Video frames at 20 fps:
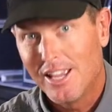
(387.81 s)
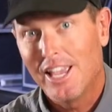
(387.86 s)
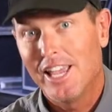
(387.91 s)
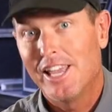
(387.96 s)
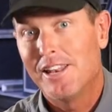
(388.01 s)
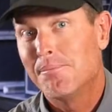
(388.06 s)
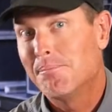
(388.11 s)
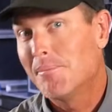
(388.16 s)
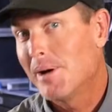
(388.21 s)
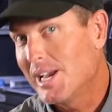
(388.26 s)

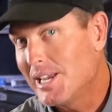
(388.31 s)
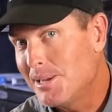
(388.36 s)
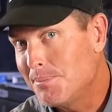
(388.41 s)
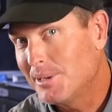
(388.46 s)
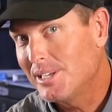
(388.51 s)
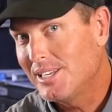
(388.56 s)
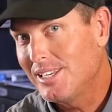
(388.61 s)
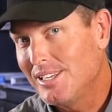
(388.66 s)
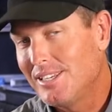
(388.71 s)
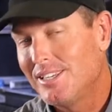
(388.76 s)
and
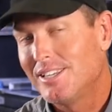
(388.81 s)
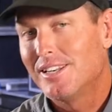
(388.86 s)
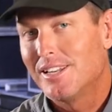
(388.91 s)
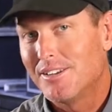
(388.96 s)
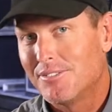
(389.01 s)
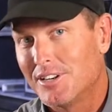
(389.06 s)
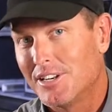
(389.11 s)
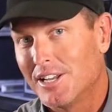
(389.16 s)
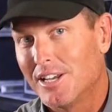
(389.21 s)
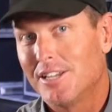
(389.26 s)
maybe, you
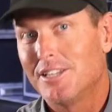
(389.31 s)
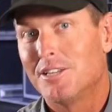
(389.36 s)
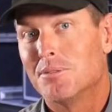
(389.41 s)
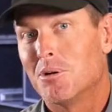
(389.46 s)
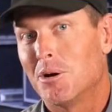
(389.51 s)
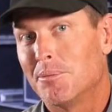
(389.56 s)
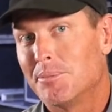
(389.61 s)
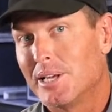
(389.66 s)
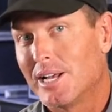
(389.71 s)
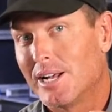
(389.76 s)
never know, you
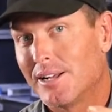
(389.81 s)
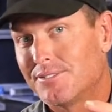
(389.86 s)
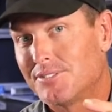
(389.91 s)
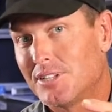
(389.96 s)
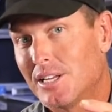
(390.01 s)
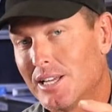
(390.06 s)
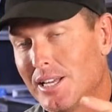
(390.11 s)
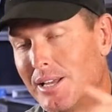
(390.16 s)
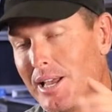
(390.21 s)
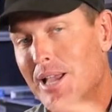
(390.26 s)
might be
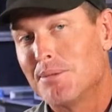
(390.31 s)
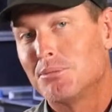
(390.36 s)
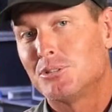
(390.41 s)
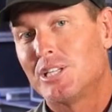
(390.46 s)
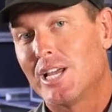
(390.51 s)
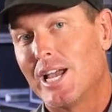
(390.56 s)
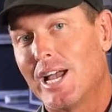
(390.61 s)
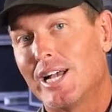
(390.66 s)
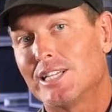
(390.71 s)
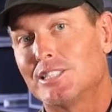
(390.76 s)
able
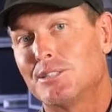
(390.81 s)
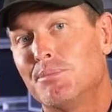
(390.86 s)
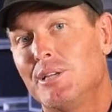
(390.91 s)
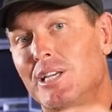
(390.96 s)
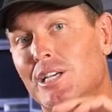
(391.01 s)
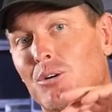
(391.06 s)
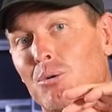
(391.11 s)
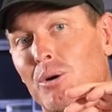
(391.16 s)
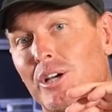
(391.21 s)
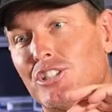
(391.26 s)
to ask me
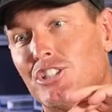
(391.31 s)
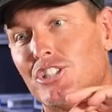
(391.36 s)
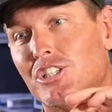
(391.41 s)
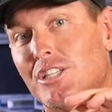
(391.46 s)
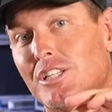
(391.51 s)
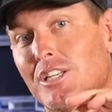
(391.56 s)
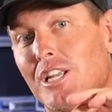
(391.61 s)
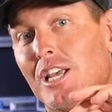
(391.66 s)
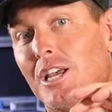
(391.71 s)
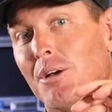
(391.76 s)
a
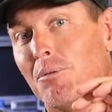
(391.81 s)
question